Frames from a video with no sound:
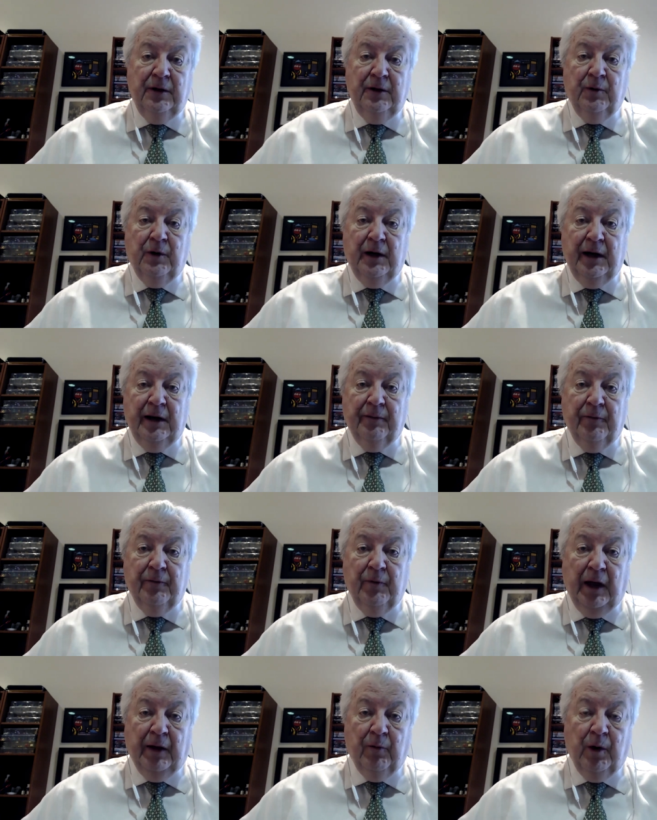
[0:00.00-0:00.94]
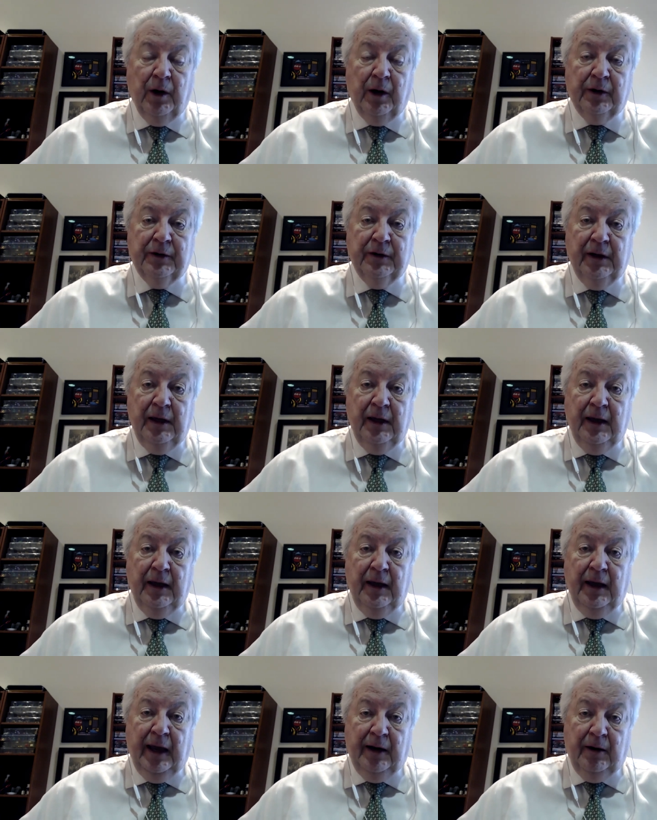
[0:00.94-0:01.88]
where I worked,
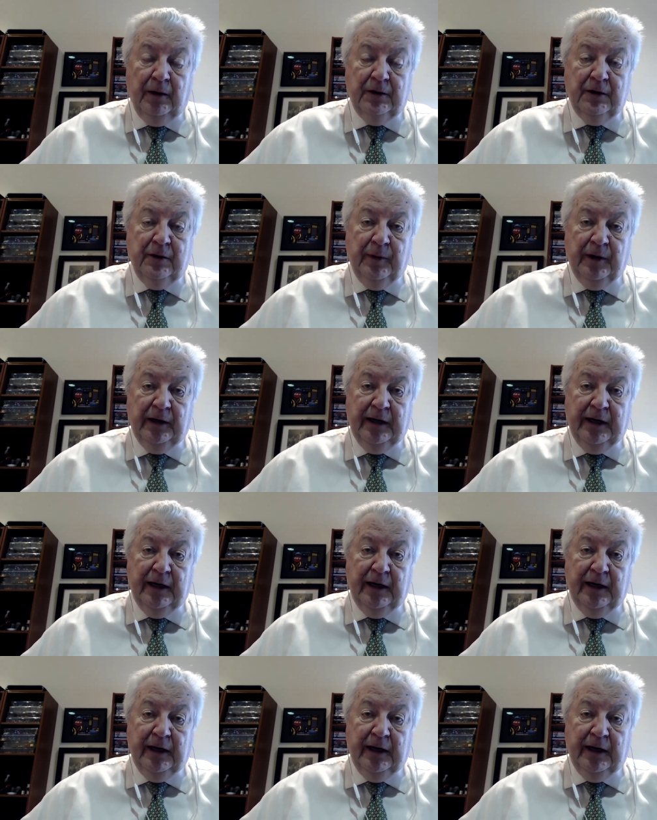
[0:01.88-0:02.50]
and ultimately